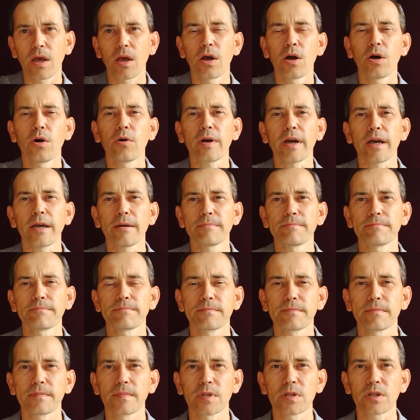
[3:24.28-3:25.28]
Okay,
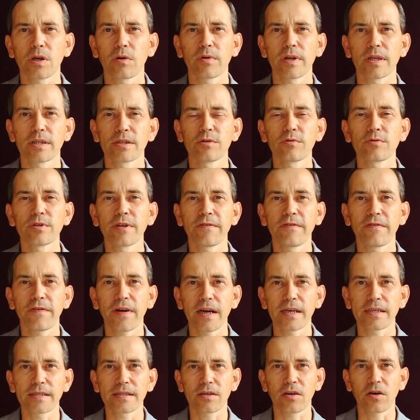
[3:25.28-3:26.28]
so let's do the
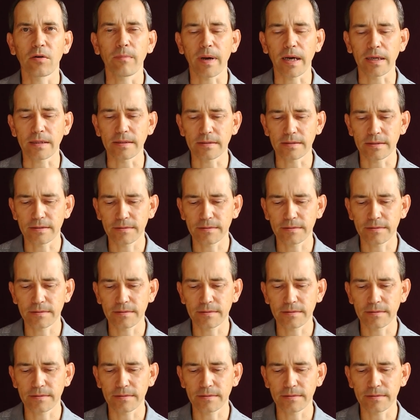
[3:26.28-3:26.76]
first command.